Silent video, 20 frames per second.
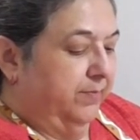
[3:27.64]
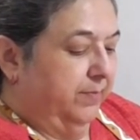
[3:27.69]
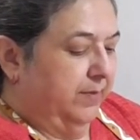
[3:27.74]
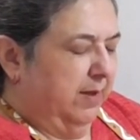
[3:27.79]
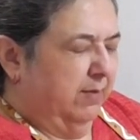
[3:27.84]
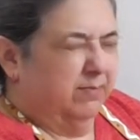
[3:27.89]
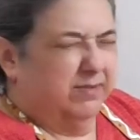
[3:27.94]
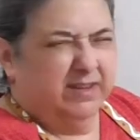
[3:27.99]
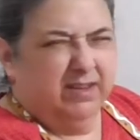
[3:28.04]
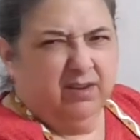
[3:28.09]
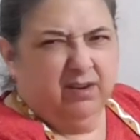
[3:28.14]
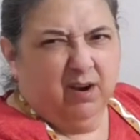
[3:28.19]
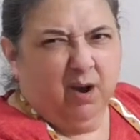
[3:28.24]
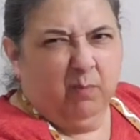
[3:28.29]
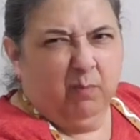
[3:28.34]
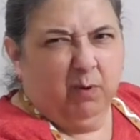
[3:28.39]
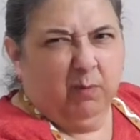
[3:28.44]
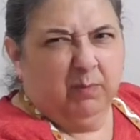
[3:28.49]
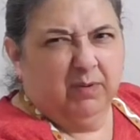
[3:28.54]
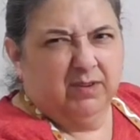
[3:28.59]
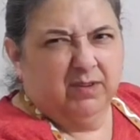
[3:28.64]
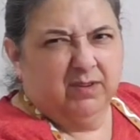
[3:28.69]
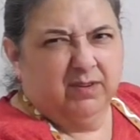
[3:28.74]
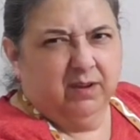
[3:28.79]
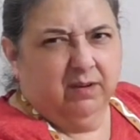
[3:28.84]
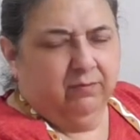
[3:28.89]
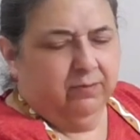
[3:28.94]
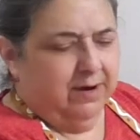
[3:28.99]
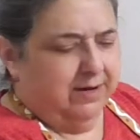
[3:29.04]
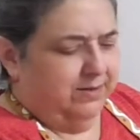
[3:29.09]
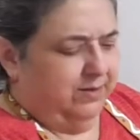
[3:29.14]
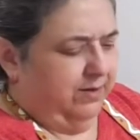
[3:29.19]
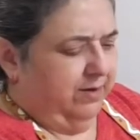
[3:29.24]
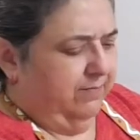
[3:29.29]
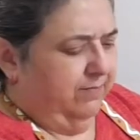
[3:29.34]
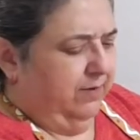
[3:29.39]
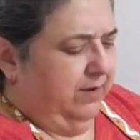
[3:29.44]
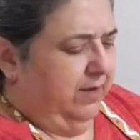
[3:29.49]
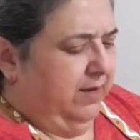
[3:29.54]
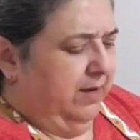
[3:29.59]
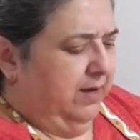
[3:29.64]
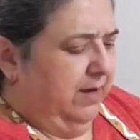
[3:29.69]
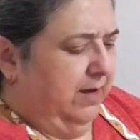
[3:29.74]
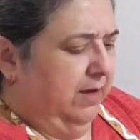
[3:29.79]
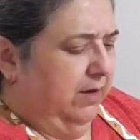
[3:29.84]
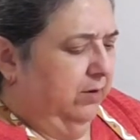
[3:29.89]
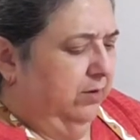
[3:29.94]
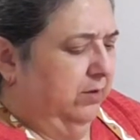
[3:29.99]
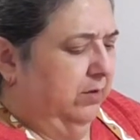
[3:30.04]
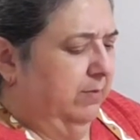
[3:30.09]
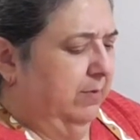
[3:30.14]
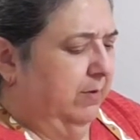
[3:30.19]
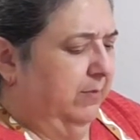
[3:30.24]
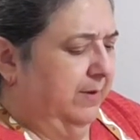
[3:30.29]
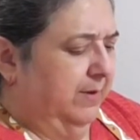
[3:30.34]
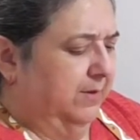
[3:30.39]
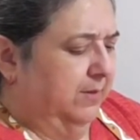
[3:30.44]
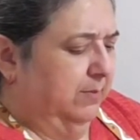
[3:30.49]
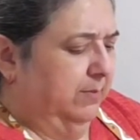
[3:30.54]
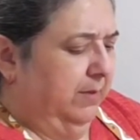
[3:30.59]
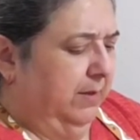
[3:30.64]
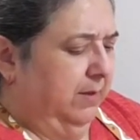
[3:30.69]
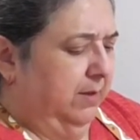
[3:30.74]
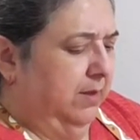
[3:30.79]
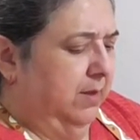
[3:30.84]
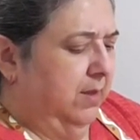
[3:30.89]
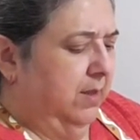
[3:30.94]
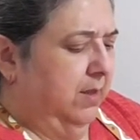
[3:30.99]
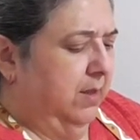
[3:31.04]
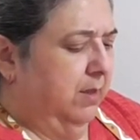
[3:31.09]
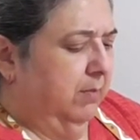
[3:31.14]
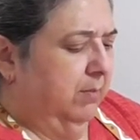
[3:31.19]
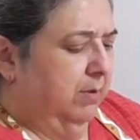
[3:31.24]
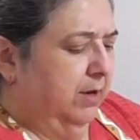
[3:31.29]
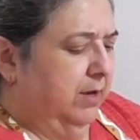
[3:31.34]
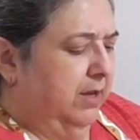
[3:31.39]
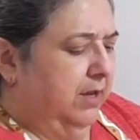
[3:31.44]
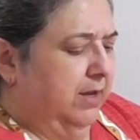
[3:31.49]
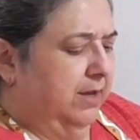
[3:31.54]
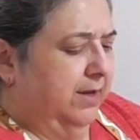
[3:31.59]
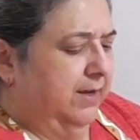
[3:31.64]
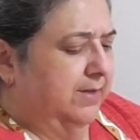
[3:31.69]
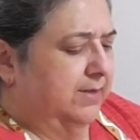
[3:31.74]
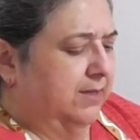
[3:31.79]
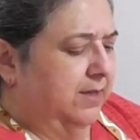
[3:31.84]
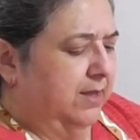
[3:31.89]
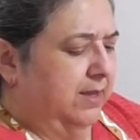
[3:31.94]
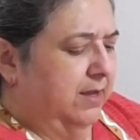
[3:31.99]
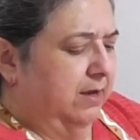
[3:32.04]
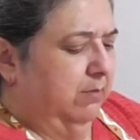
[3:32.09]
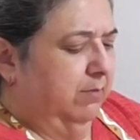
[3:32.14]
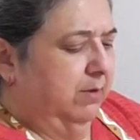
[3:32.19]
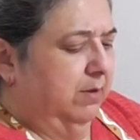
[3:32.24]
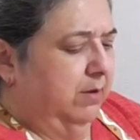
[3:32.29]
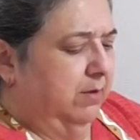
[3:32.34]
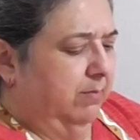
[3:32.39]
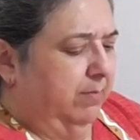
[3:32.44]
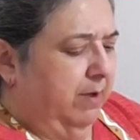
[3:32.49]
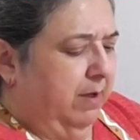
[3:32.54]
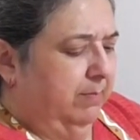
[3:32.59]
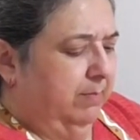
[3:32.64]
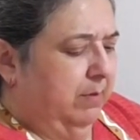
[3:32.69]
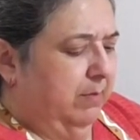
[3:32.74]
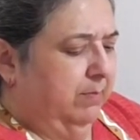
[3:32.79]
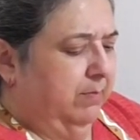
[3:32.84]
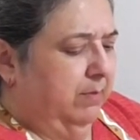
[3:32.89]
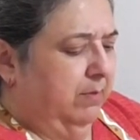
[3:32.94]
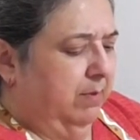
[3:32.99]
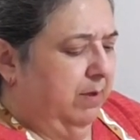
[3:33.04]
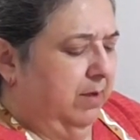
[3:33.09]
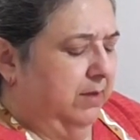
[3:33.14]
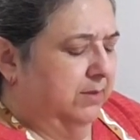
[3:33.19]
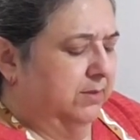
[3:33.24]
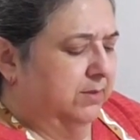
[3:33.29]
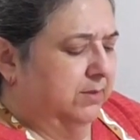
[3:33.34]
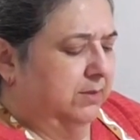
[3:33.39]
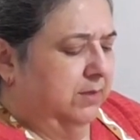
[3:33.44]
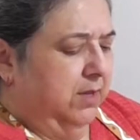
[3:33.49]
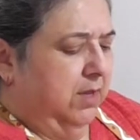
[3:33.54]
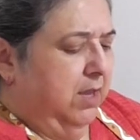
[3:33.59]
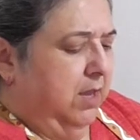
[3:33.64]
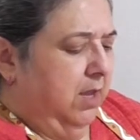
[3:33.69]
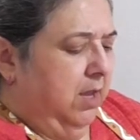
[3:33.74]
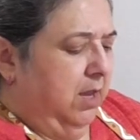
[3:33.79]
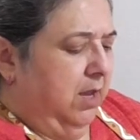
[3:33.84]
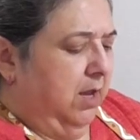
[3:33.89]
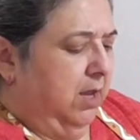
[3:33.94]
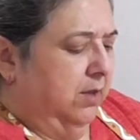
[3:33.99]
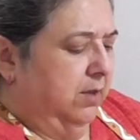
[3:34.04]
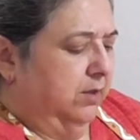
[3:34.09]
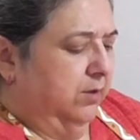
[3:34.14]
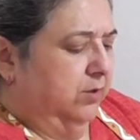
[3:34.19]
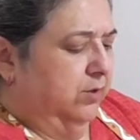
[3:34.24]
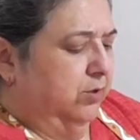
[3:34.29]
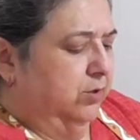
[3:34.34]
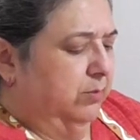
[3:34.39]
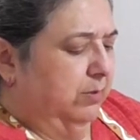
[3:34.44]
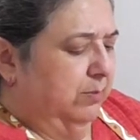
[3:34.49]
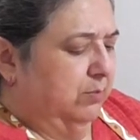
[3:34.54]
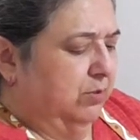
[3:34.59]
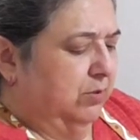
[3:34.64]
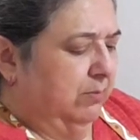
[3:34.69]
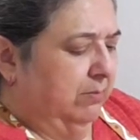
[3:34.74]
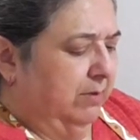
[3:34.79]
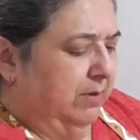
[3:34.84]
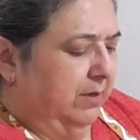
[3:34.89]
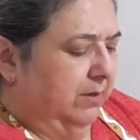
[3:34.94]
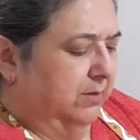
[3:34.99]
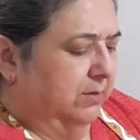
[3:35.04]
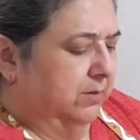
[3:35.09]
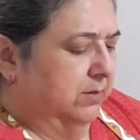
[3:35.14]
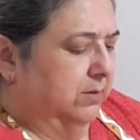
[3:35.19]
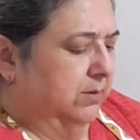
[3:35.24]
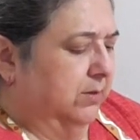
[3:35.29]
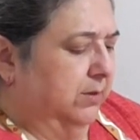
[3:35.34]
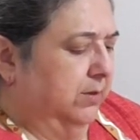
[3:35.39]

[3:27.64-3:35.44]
It was either all-purpose or self-raising, I forget. I got to look at my recipe. But again, like I said, that'll be a pop-up in the box and in the description box.